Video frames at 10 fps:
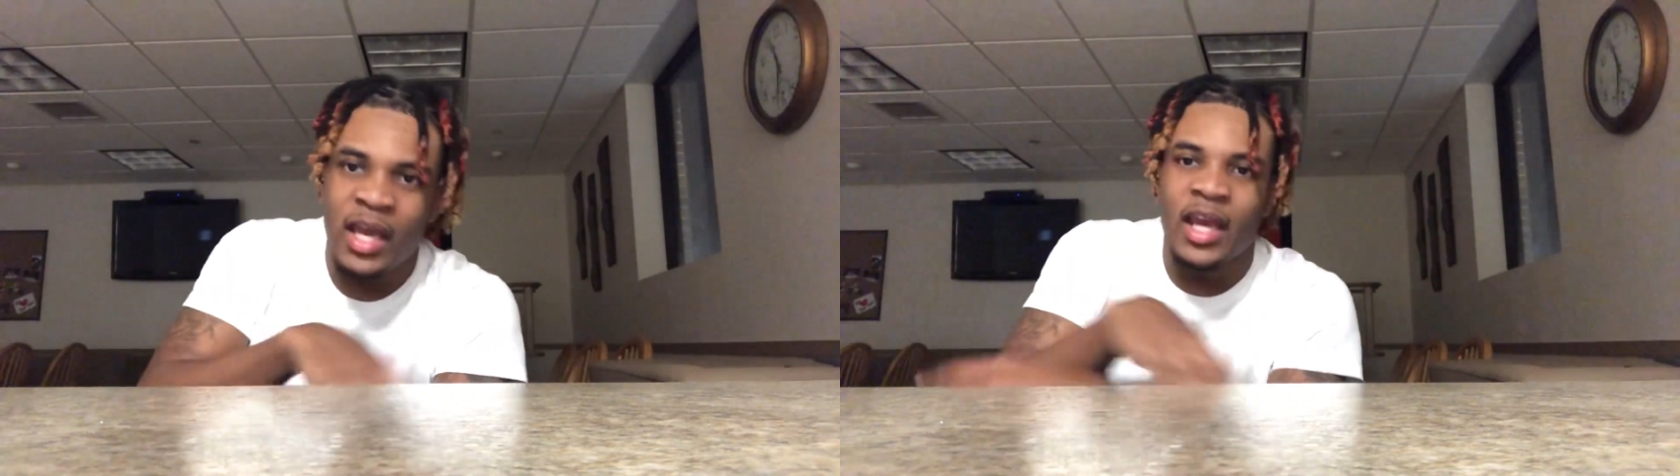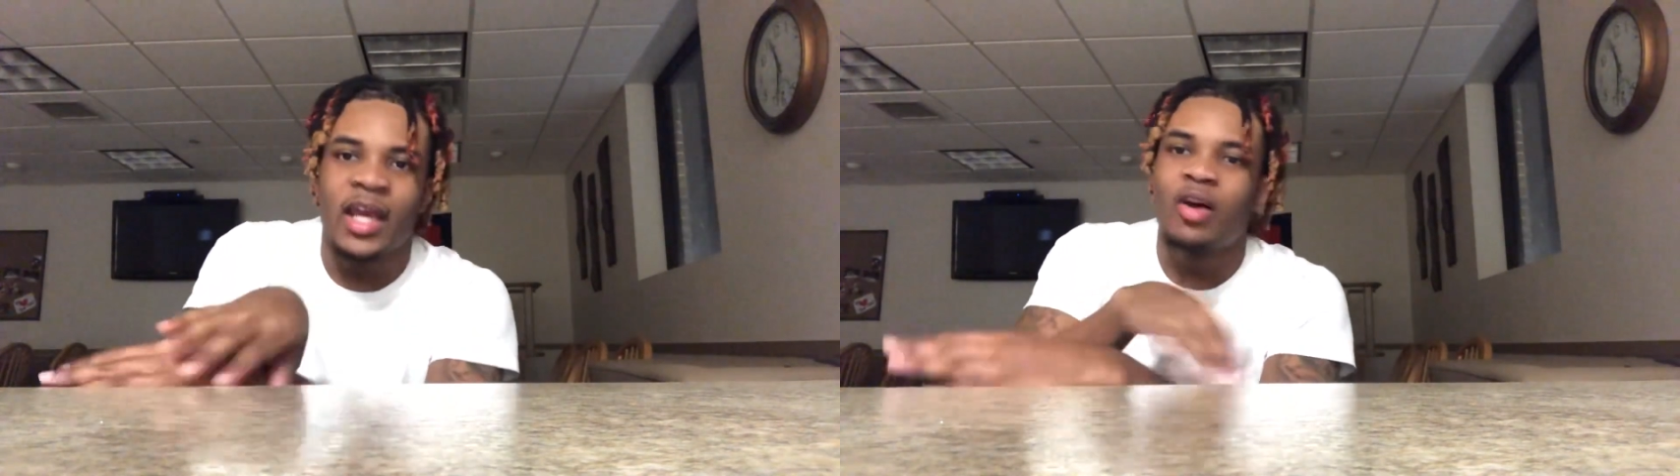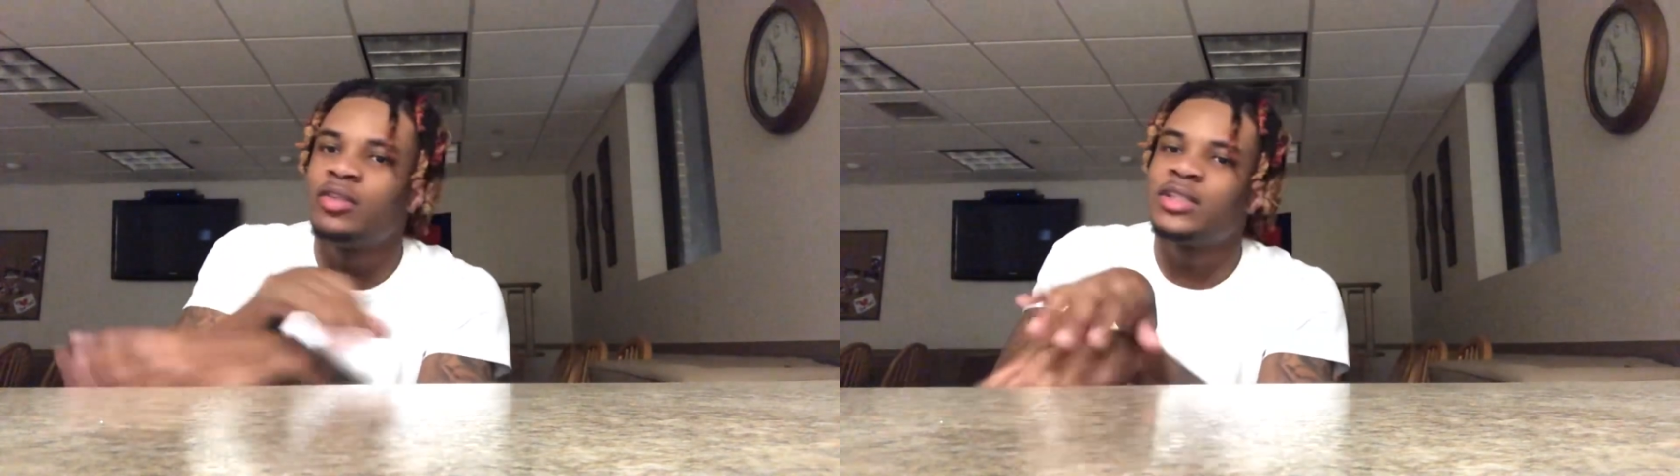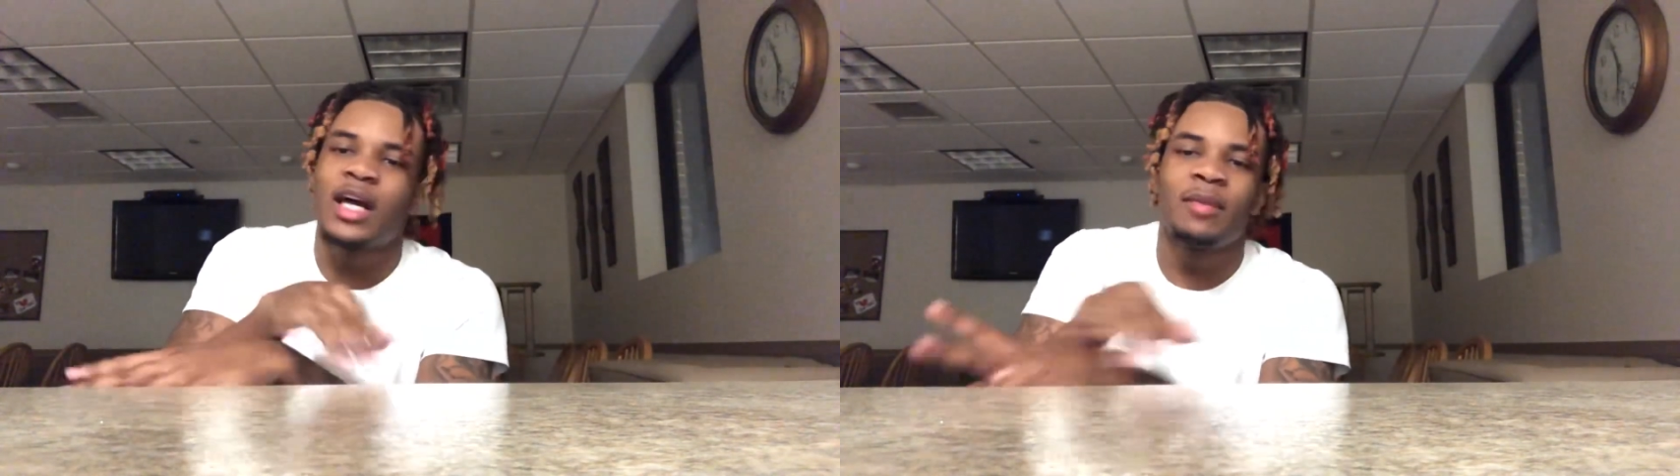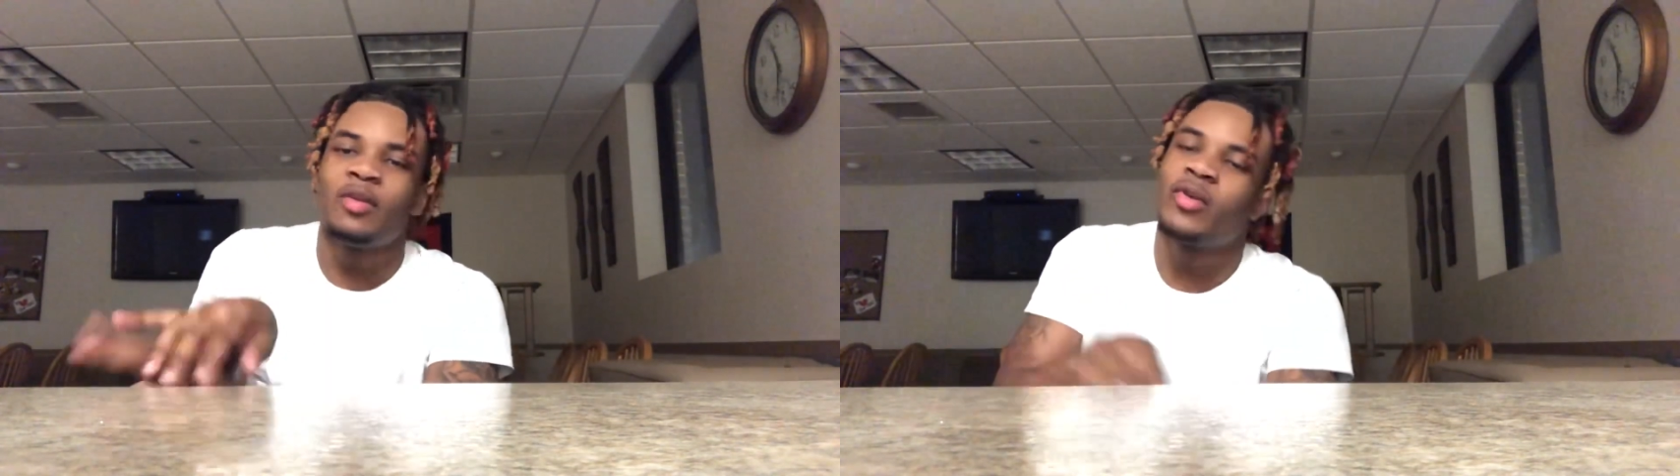It don't just gotta
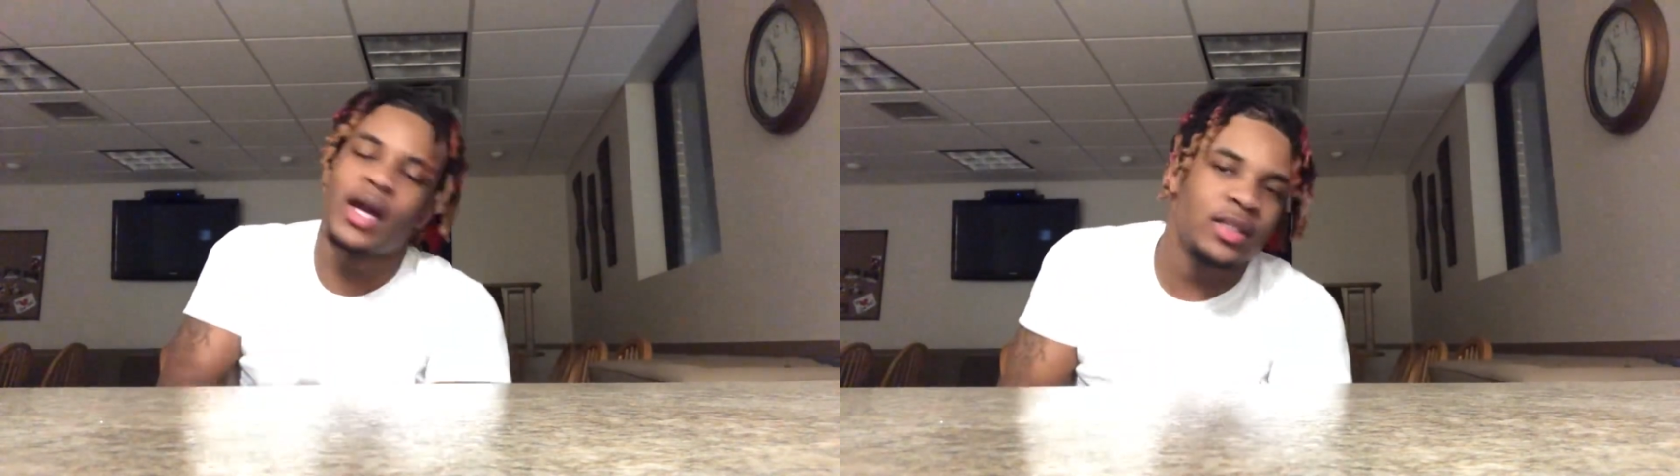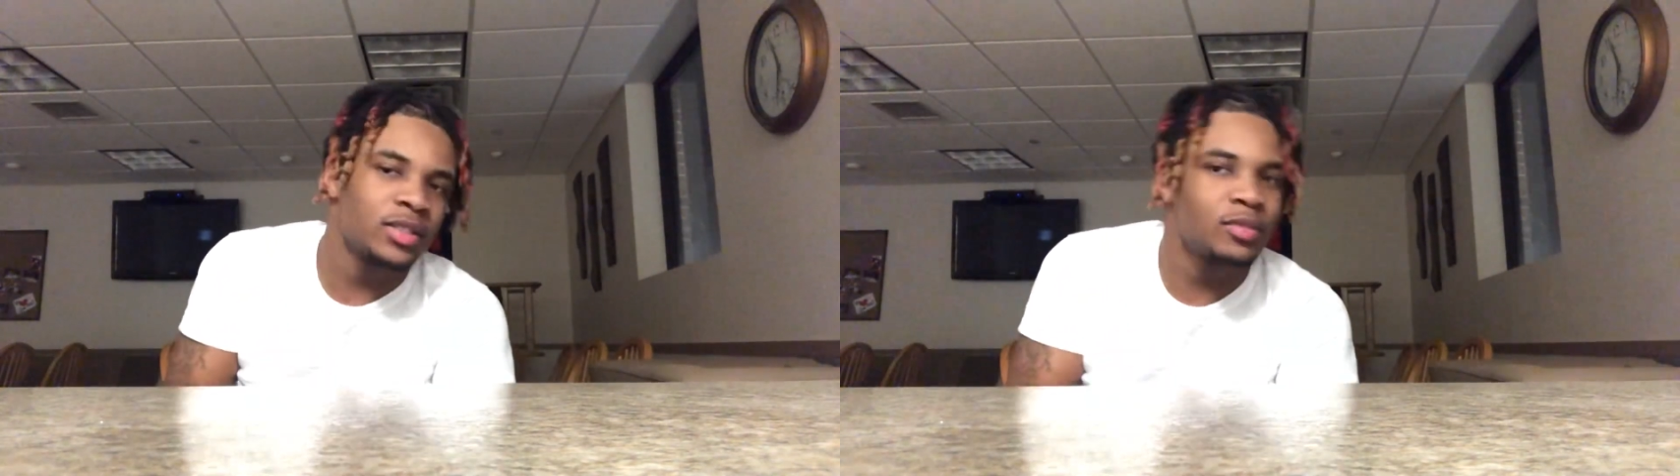be reactions,